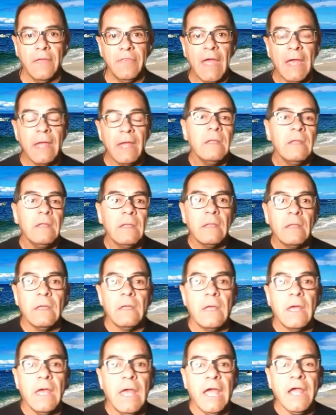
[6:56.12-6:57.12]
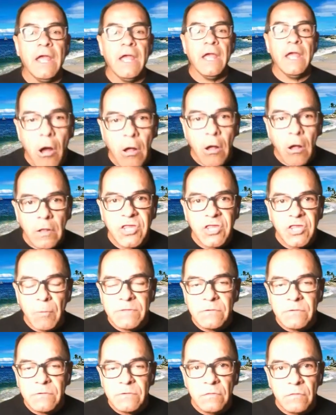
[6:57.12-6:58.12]
Then in college, I
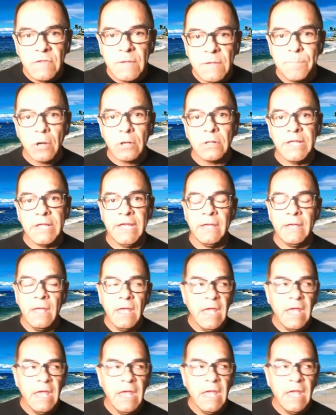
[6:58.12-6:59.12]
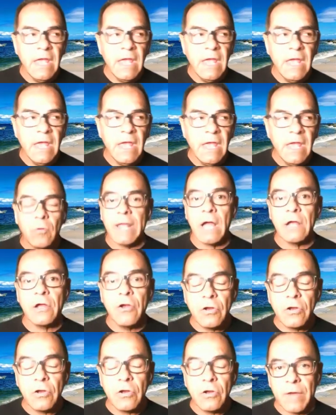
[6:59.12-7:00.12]
went to UC Berkeley. In high school, I got
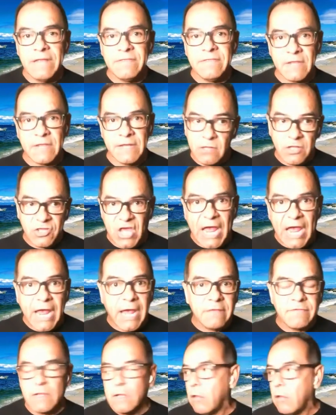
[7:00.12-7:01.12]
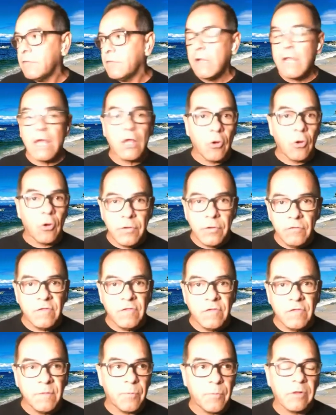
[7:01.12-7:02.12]
good grades in English, A's, and all of a sudden I go to
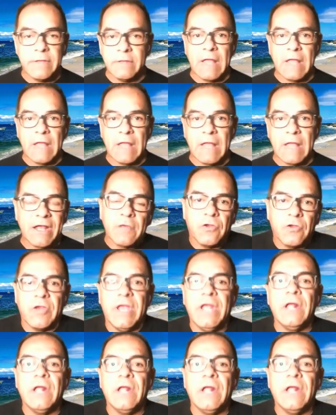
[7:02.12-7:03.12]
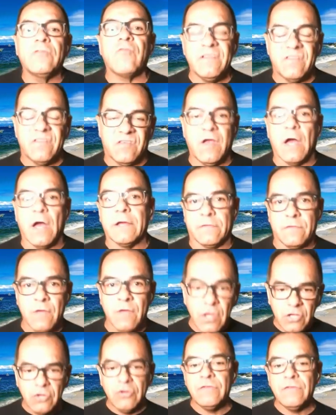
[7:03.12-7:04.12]
UC Berkeley and like, Oscar, your English writing sucks.
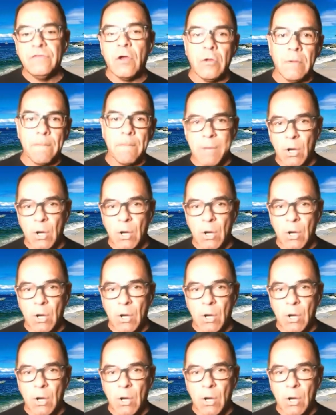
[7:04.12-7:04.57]
You need to go to